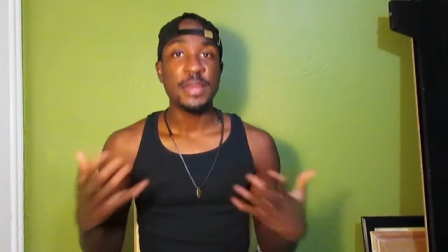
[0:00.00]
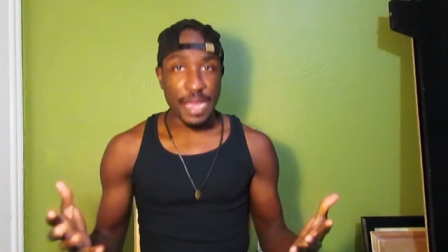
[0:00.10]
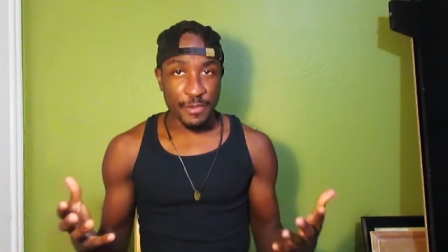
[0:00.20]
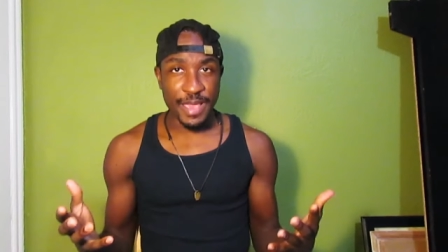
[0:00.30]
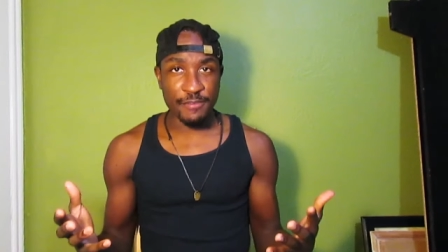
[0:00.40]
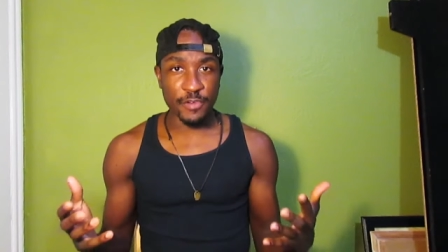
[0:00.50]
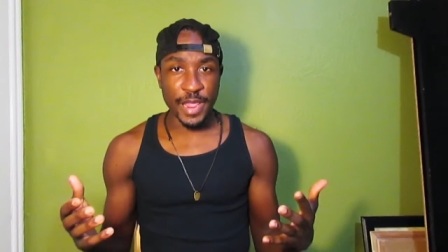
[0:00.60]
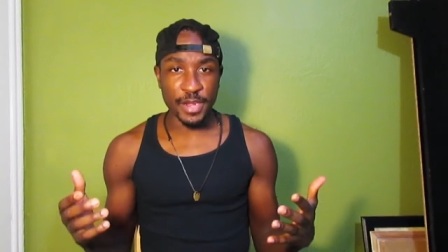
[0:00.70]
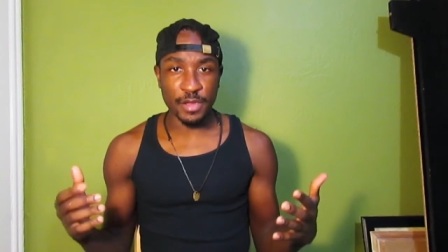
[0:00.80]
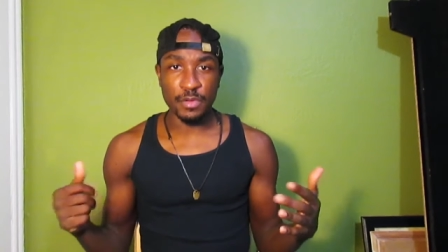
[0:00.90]
Now we have
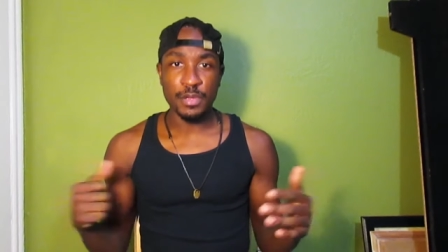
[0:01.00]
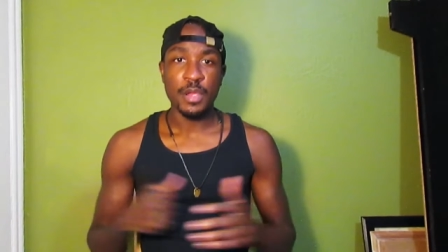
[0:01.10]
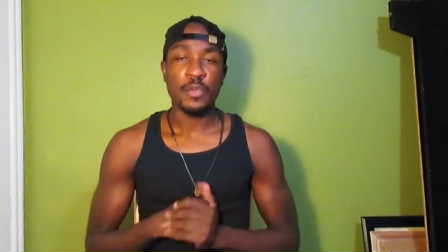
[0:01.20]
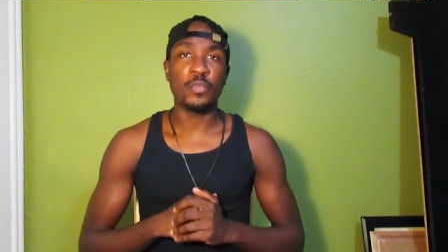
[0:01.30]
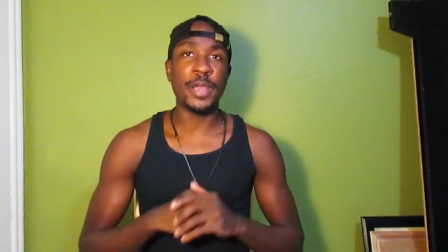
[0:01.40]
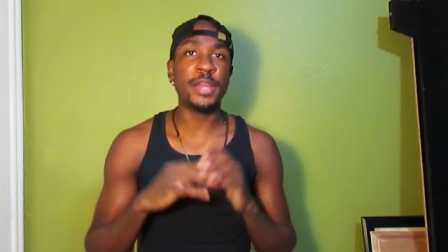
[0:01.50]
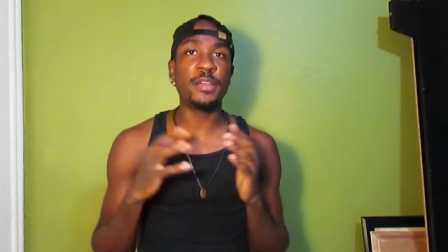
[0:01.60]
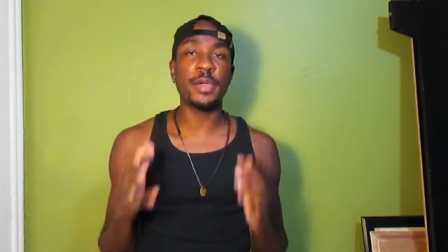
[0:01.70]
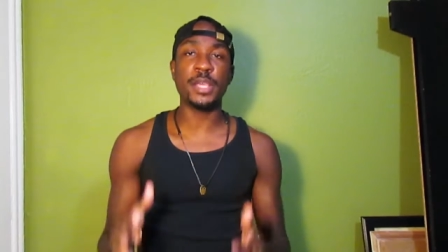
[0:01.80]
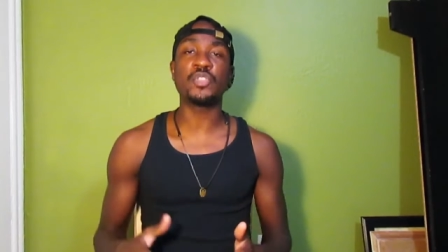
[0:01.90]
Randall.
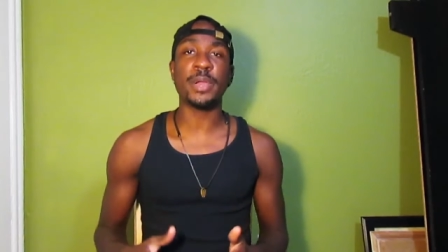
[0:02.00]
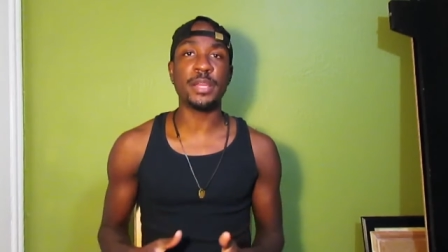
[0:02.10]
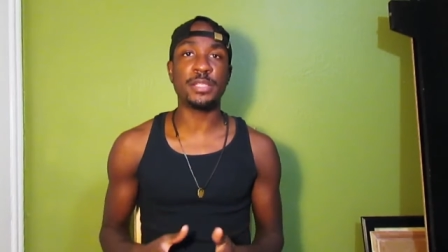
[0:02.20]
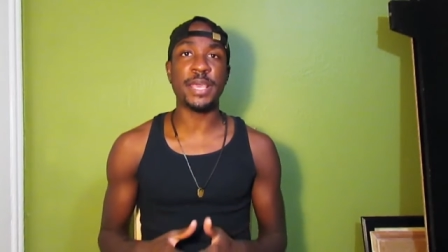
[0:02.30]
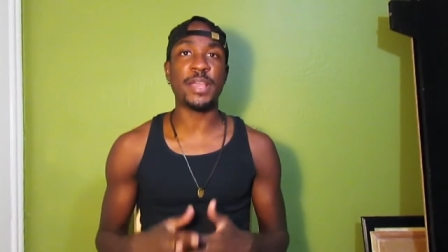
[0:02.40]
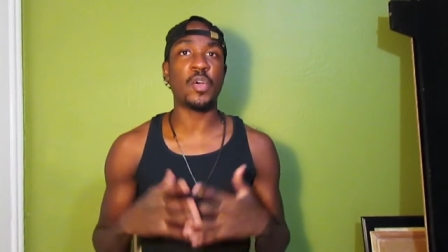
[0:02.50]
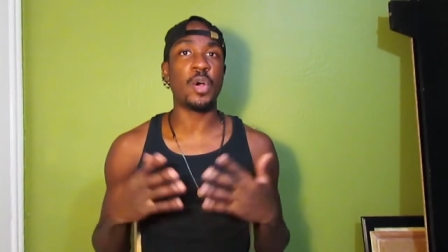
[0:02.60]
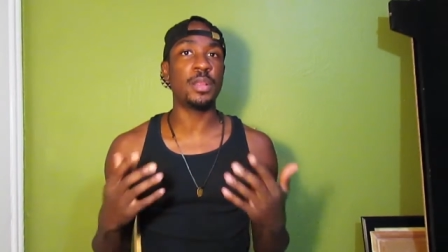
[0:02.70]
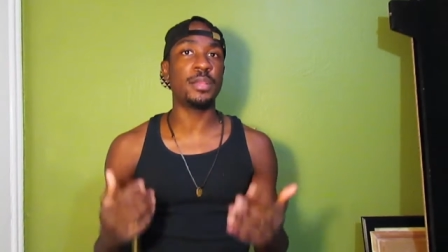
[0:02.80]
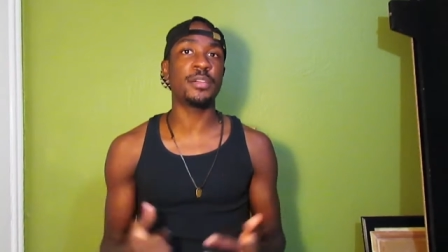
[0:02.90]
Randall is trying to take
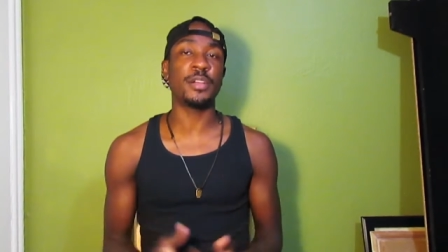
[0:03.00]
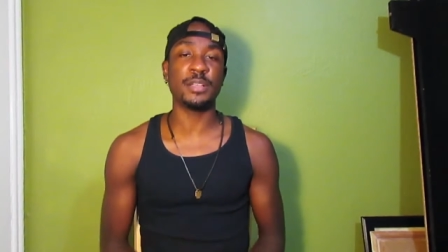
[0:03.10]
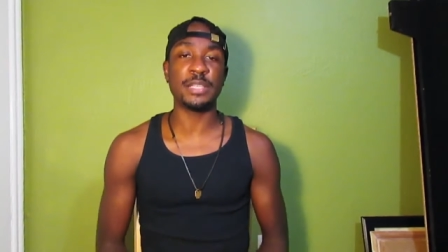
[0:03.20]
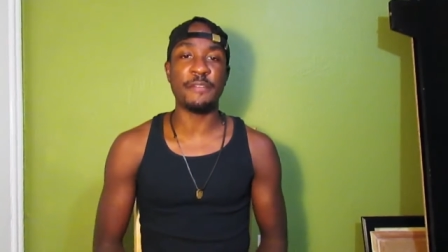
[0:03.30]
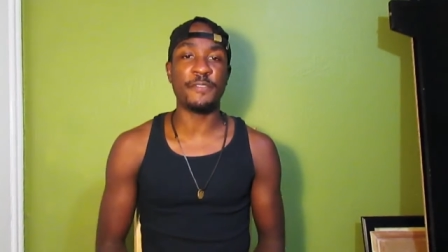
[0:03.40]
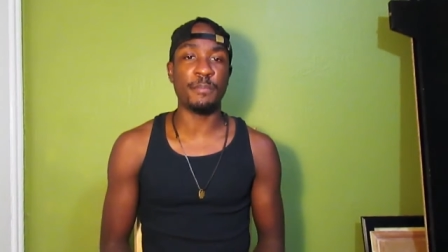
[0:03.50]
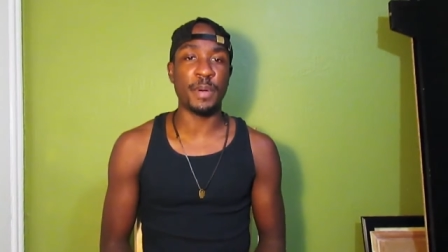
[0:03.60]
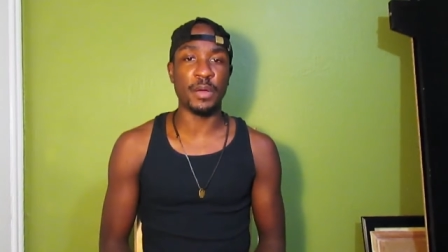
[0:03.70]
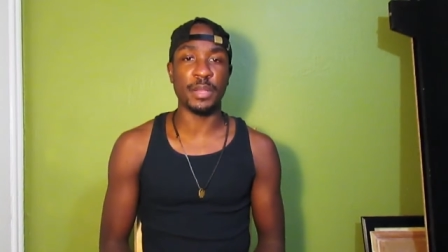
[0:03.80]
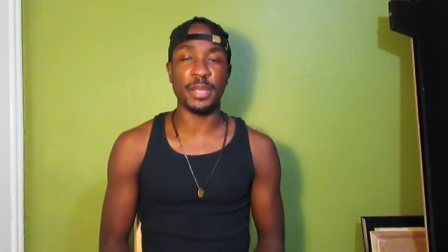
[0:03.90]
all of the girls out for
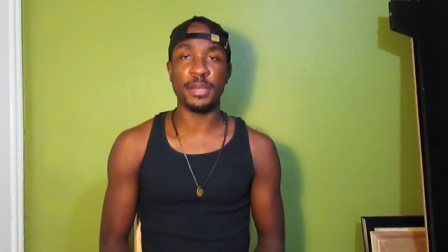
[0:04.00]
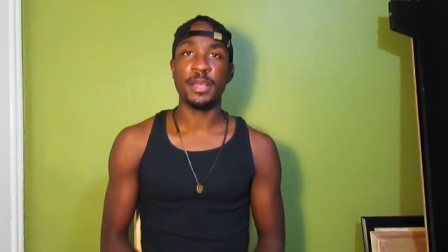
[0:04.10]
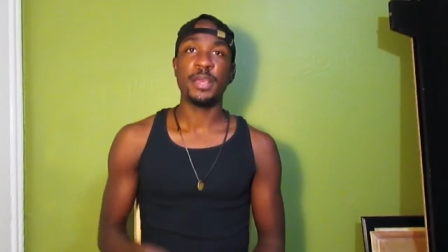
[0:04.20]
bowling.